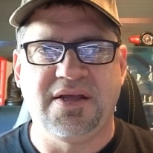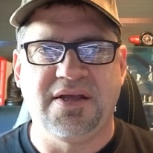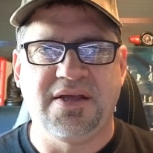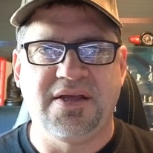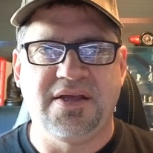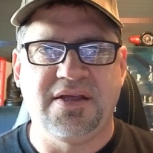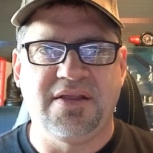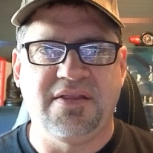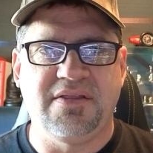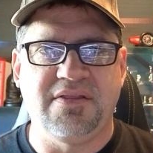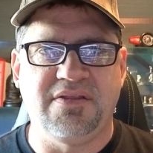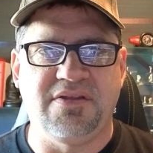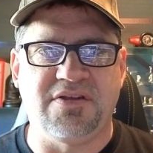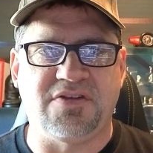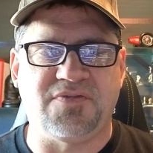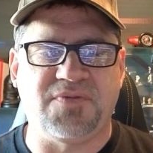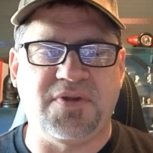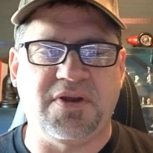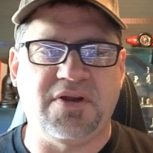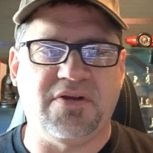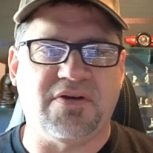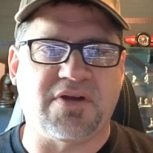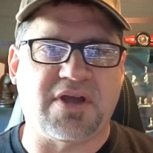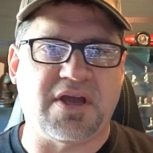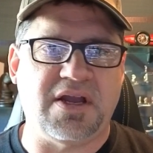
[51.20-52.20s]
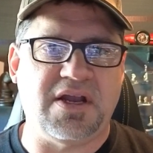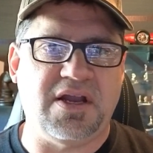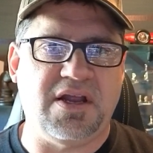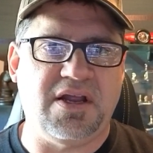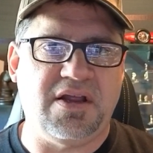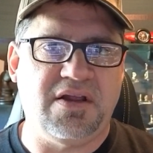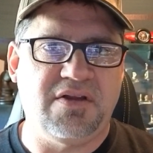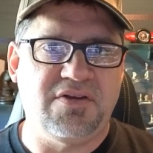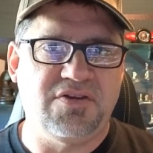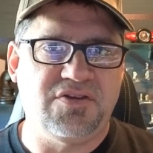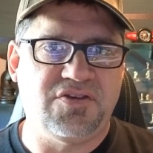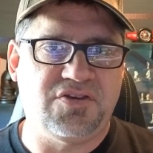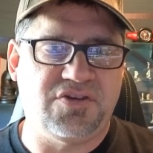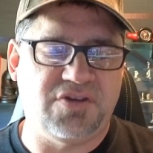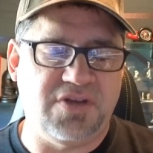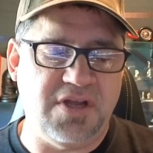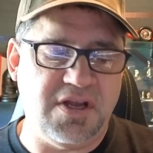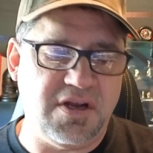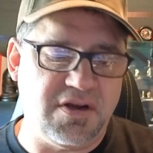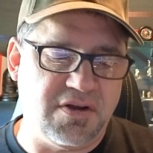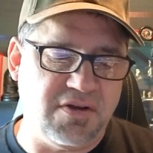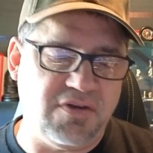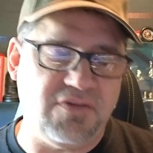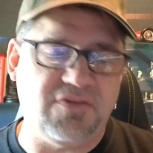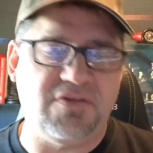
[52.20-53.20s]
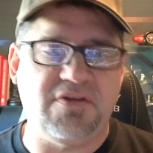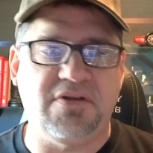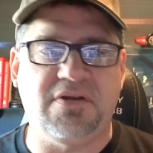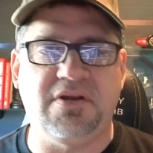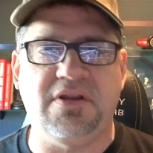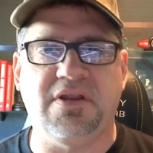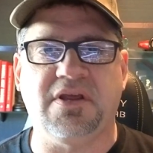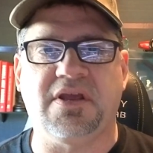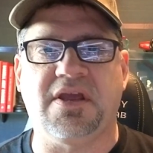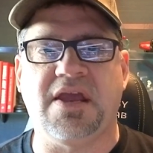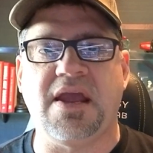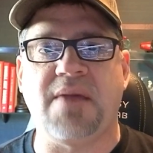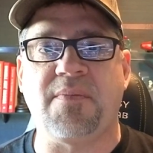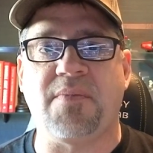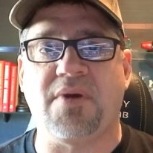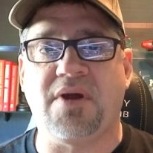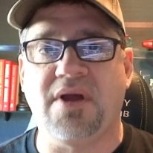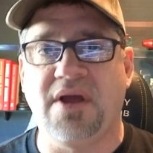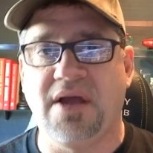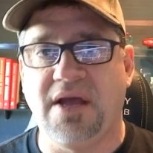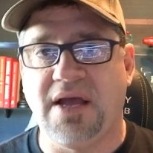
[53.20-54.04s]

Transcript: this video kind of introduces you to the camera,